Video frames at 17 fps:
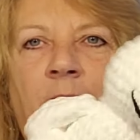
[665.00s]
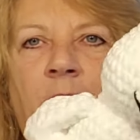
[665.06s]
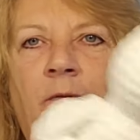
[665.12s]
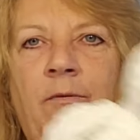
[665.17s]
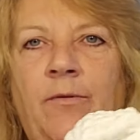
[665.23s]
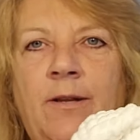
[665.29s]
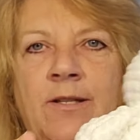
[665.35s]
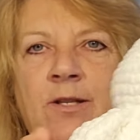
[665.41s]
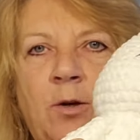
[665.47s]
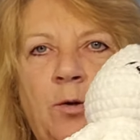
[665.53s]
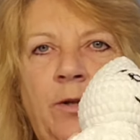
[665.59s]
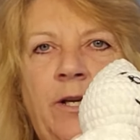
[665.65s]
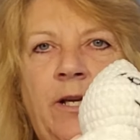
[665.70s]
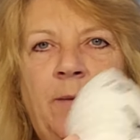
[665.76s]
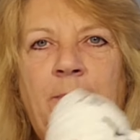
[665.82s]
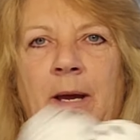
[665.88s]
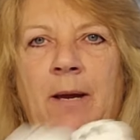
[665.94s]
that's
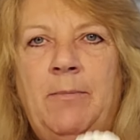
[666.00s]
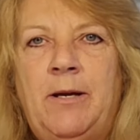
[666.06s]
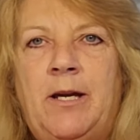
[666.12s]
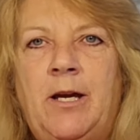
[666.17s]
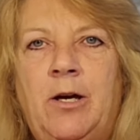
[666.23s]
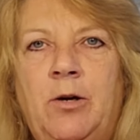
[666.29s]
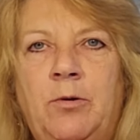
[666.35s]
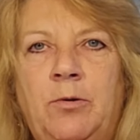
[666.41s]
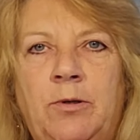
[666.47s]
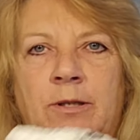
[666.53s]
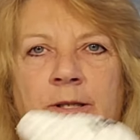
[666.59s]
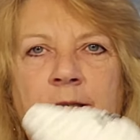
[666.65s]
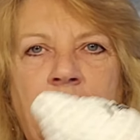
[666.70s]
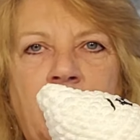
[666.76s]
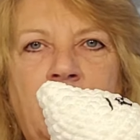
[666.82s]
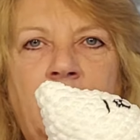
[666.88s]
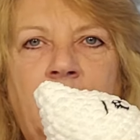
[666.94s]
holding a baby
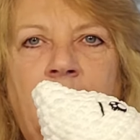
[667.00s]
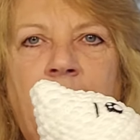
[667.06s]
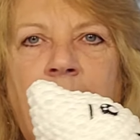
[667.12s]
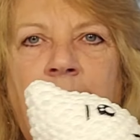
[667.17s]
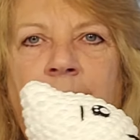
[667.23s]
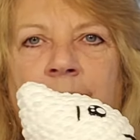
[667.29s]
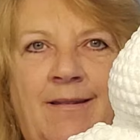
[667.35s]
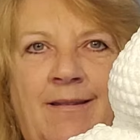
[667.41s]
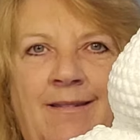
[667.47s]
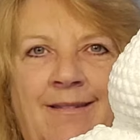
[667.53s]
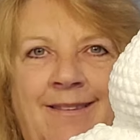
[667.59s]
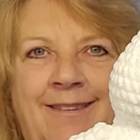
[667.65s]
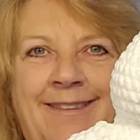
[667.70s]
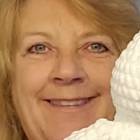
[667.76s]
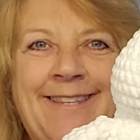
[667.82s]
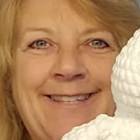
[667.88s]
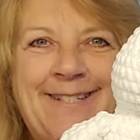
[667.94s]
ghost.
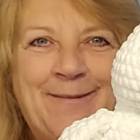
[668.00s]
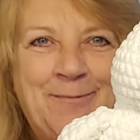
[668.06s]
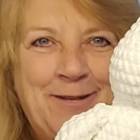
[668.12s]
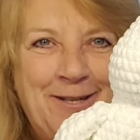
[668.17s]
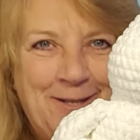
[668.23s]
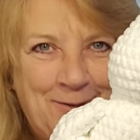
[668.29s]
This one is